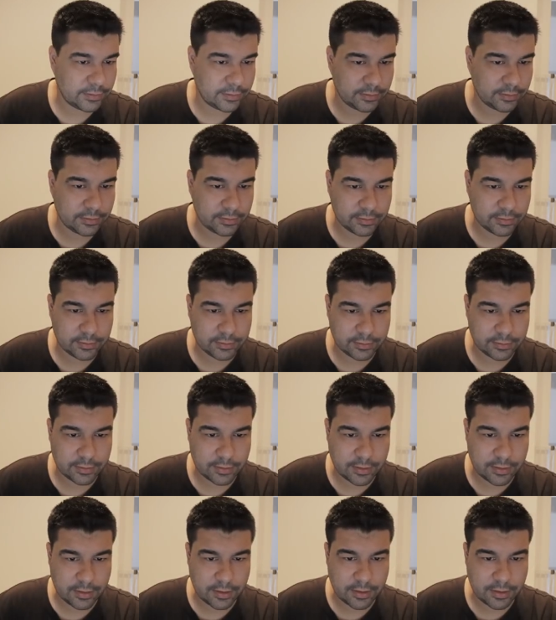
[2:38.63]

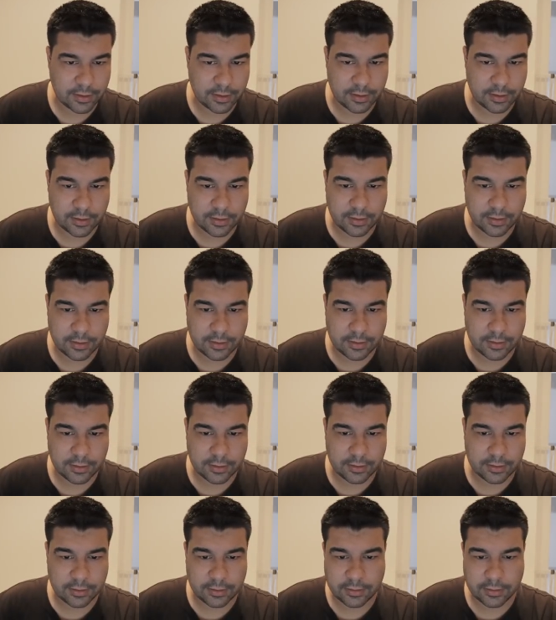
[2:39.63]

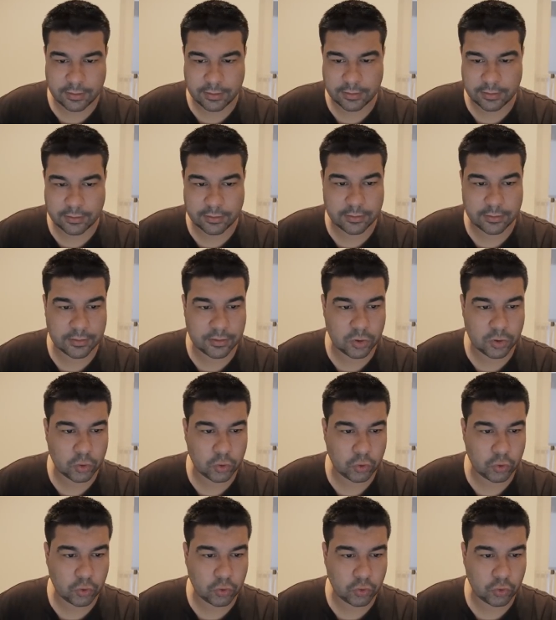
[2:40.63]

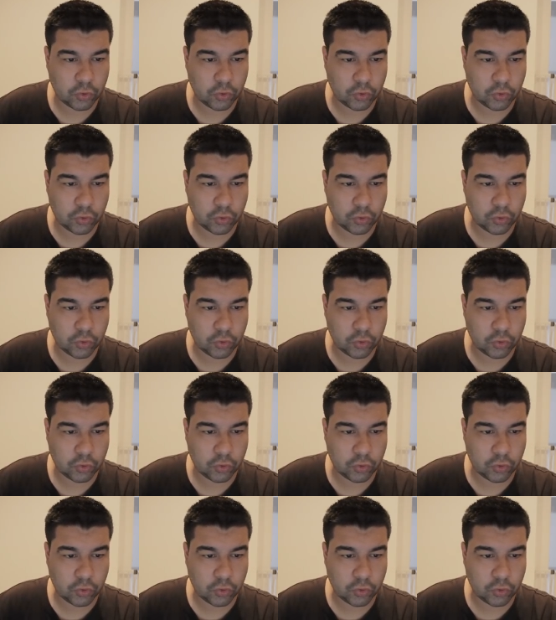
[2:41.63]
(silence)